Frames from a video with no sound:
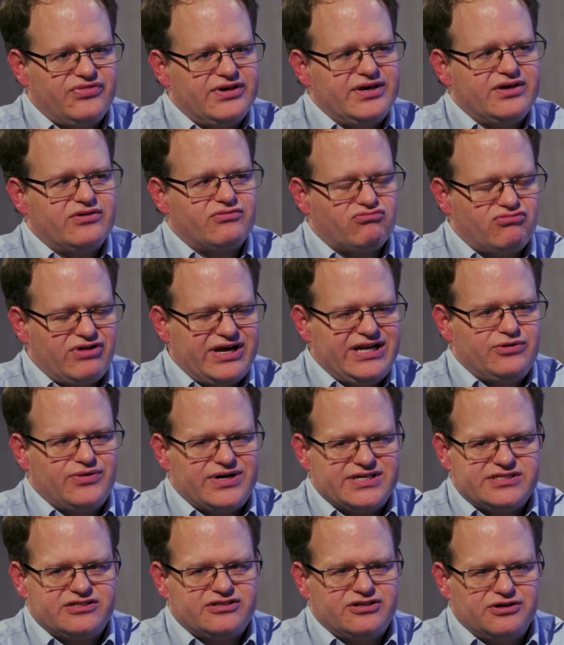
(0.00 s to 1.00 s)
think
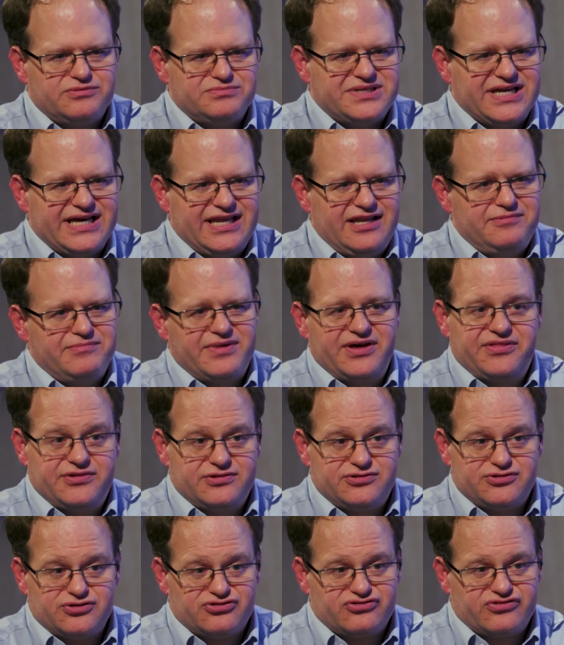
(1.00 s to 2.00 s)
radioisotope dating
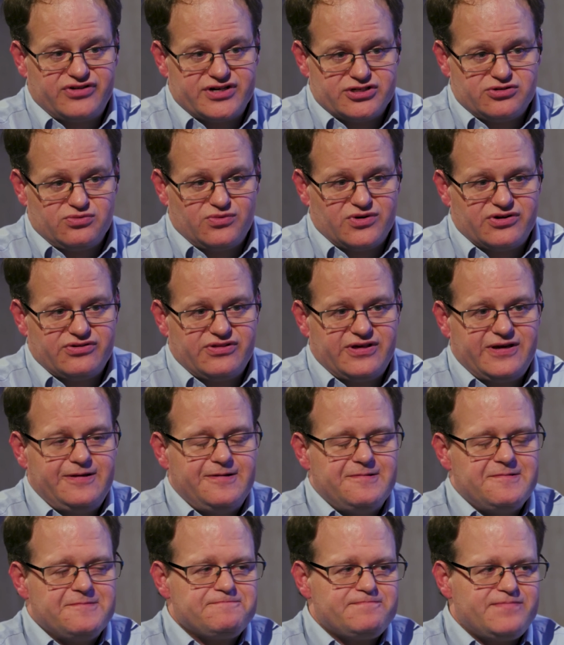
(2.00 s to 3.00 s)
methods are
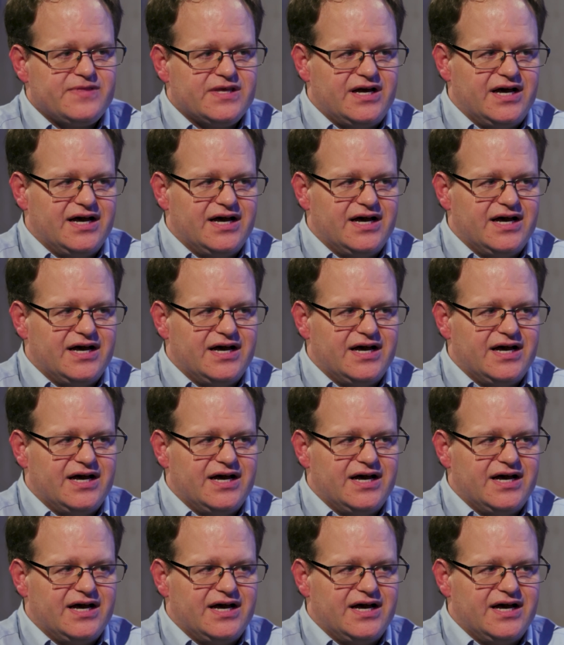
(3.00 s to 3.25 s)
trustworthy,